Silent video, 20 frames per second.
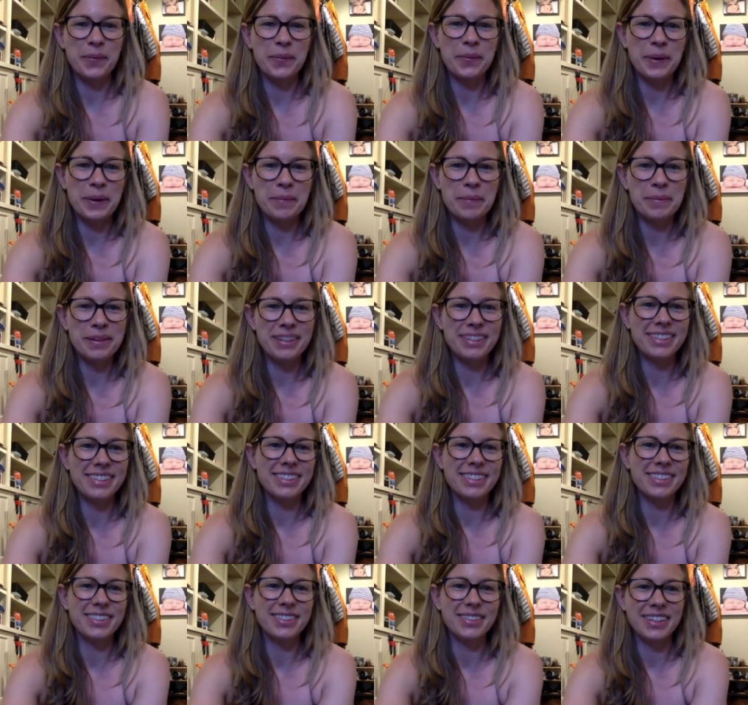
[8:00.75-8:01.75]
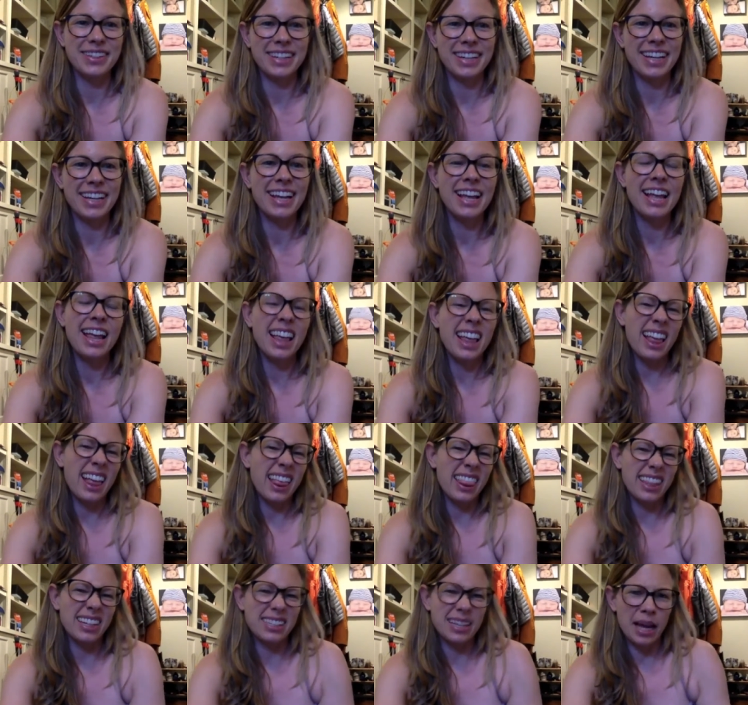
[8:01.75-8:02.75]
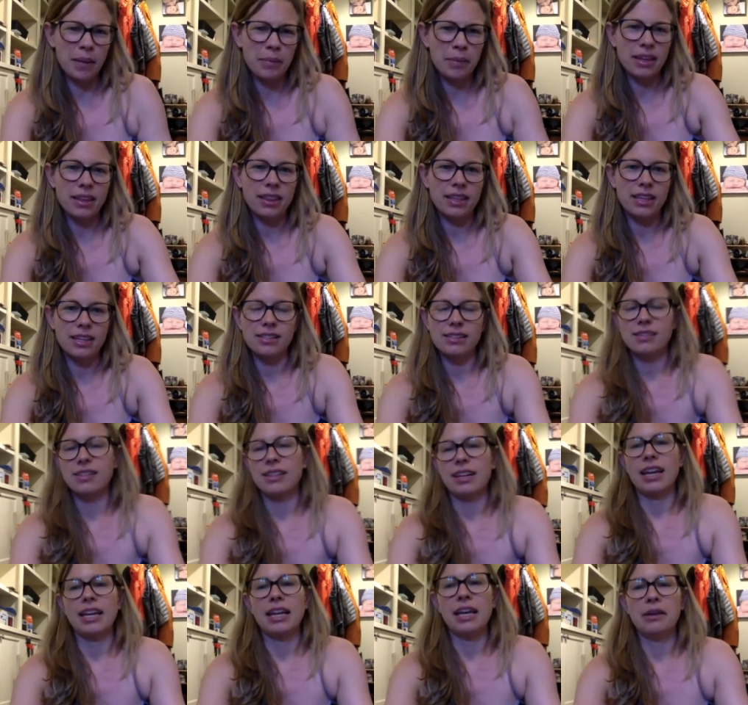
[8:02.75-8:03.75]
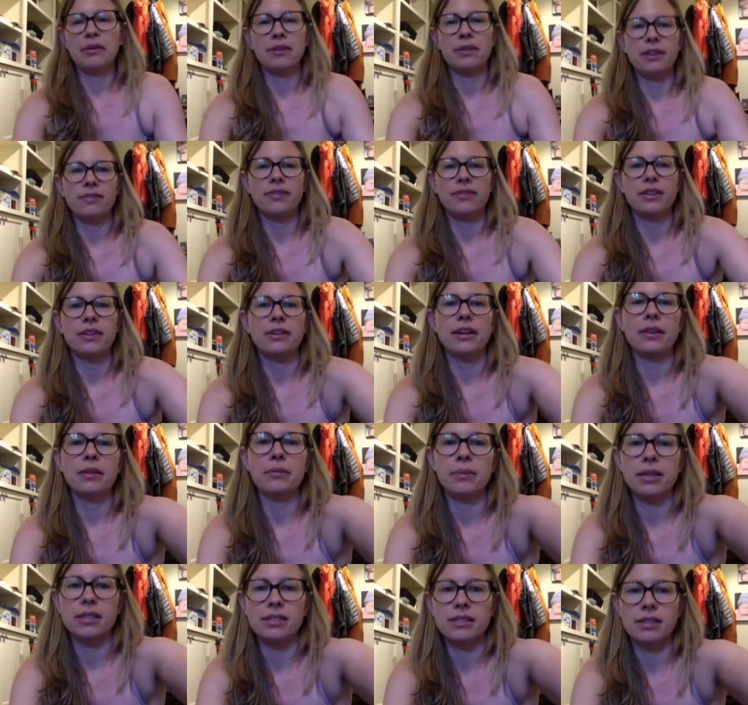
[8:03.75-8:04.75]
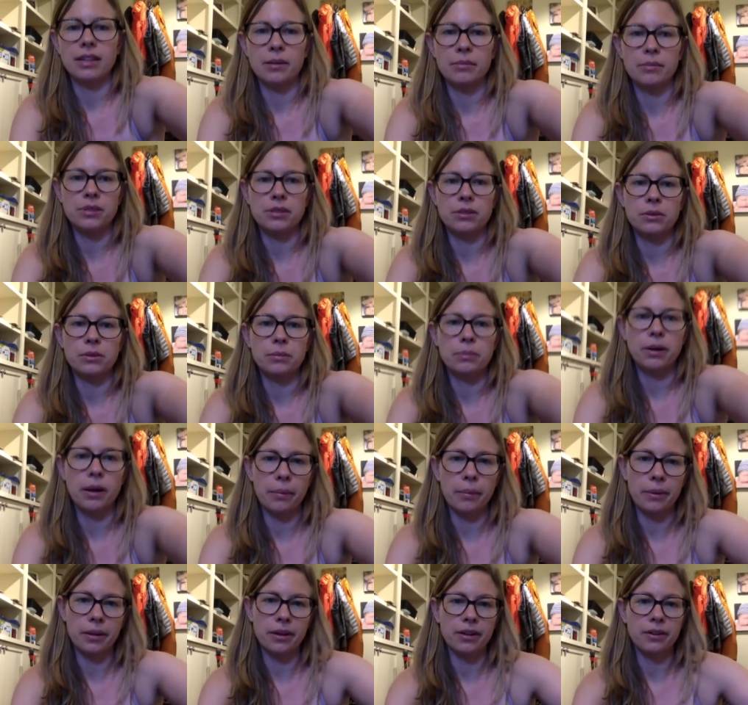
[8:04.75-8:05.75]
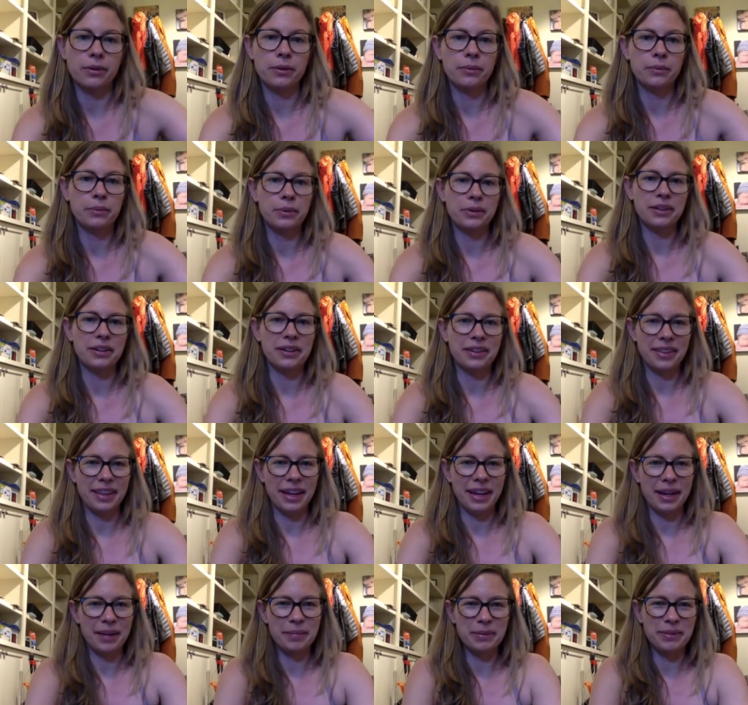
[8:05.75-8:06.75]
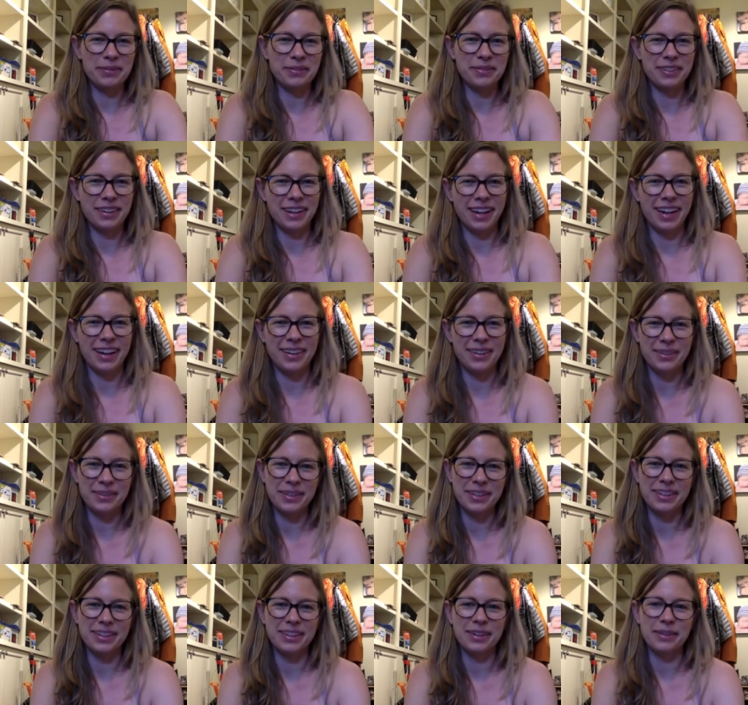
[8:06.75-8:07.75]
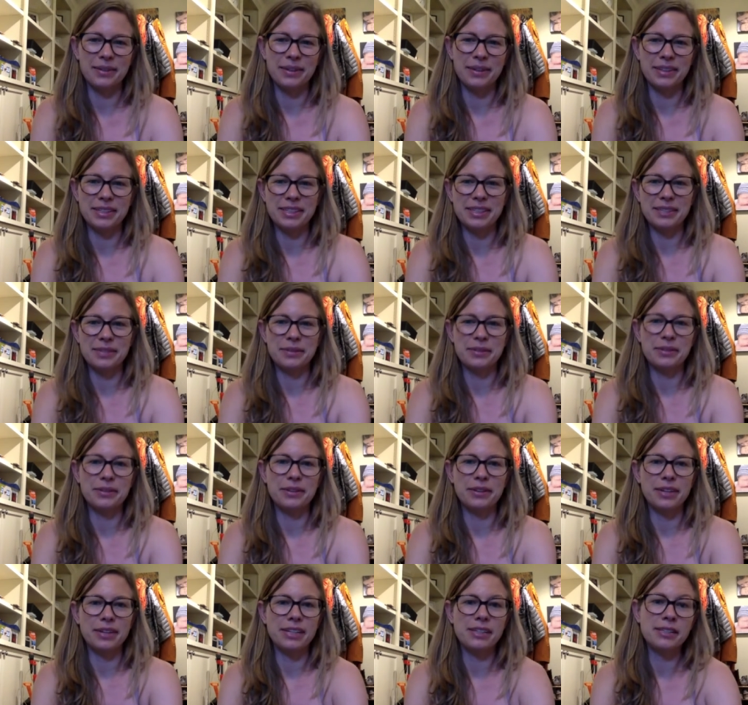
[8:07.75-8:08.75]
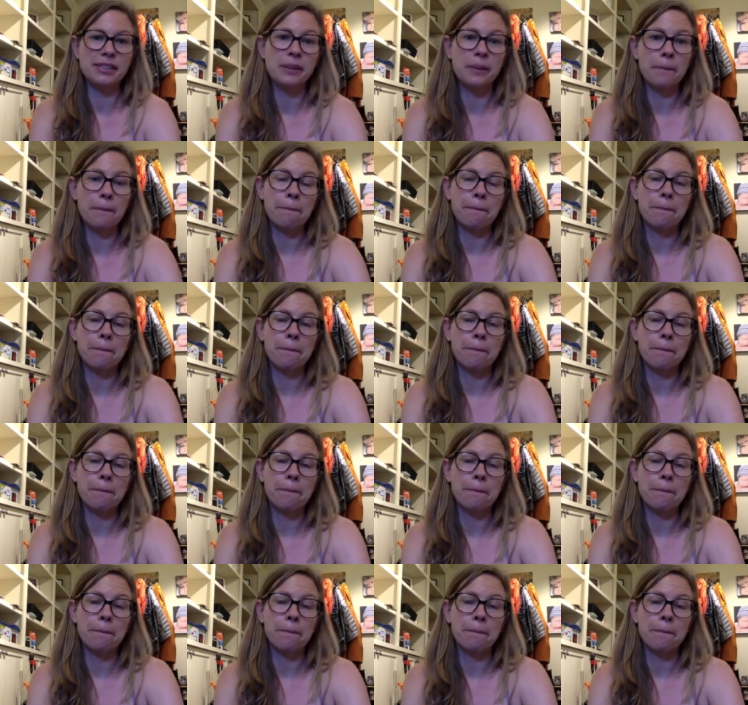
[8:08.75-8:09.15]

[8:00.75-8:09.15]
one person joining. The timing of these, I can't really figure out the best time, so we'll probably work on that, but for now, we can all watch these recordings.